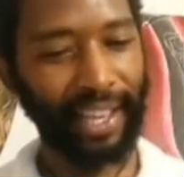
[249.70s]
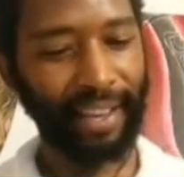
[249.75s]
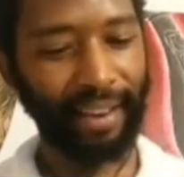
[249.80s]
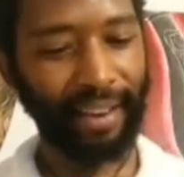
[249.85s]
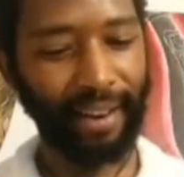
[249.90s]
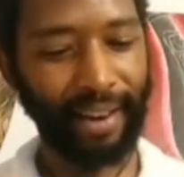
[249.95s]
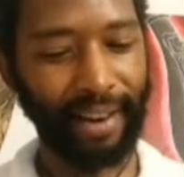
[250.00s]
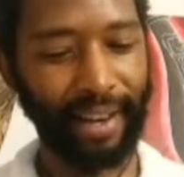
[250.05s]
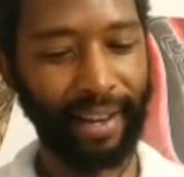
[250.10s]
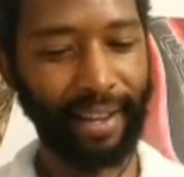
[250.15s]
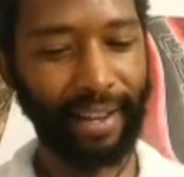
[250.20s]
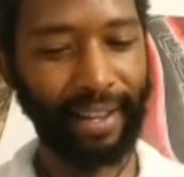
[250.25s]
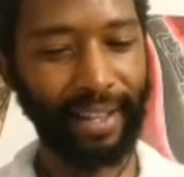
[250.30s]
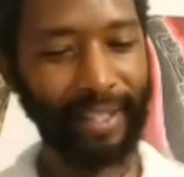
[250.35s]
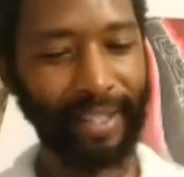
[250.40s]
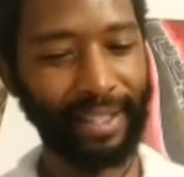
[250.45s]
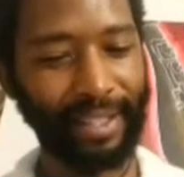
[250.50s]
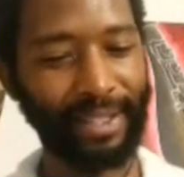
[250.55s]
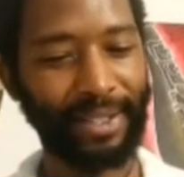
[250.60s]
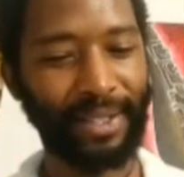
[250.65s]
All right.
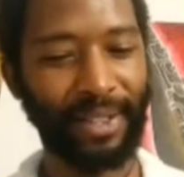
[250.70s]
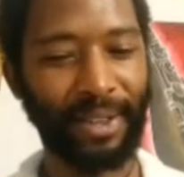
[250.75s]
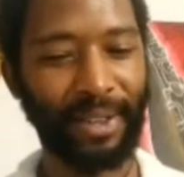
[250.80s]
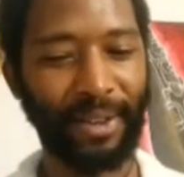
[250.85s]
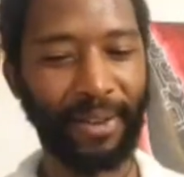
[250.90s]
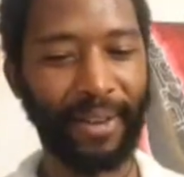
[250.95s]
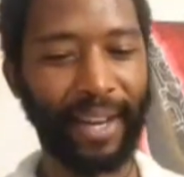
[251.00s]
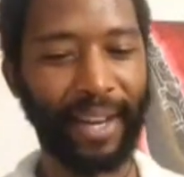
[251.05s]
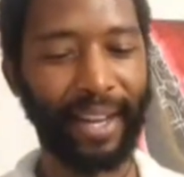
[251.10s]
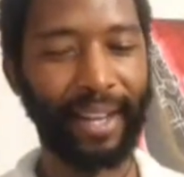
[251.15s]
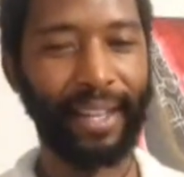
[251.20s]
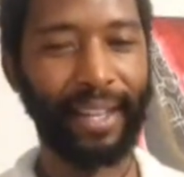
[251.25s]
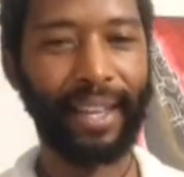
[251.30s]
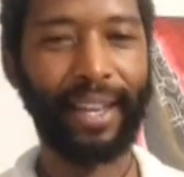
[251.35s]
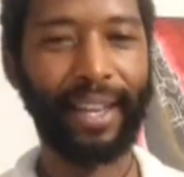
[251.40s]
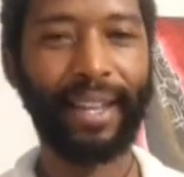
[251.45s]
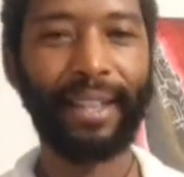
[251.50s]
So yeah,